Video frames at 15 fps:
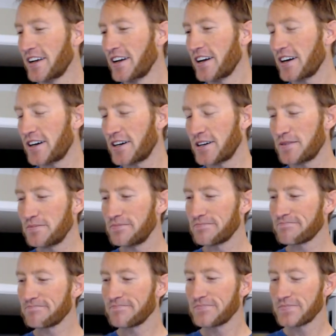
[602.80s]
Um,
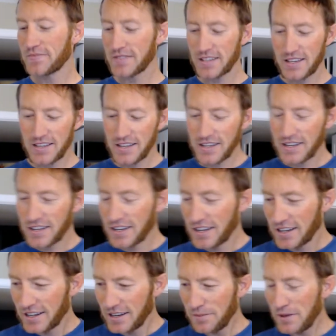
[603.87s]

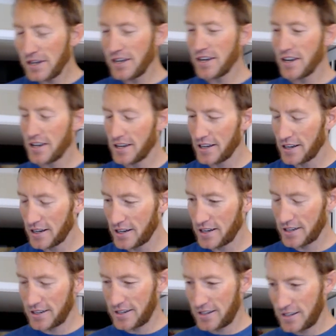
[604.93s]
let me
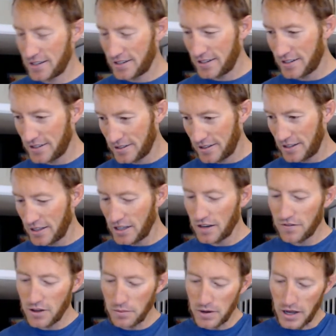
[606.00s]
give
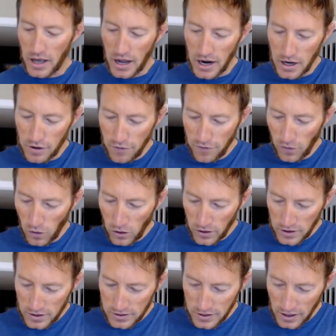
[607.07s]
them an 84 in
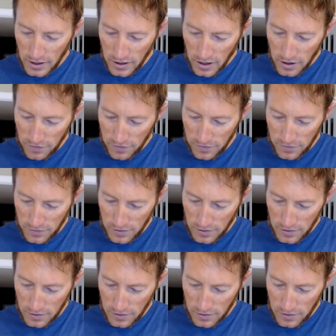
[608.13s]
the second half.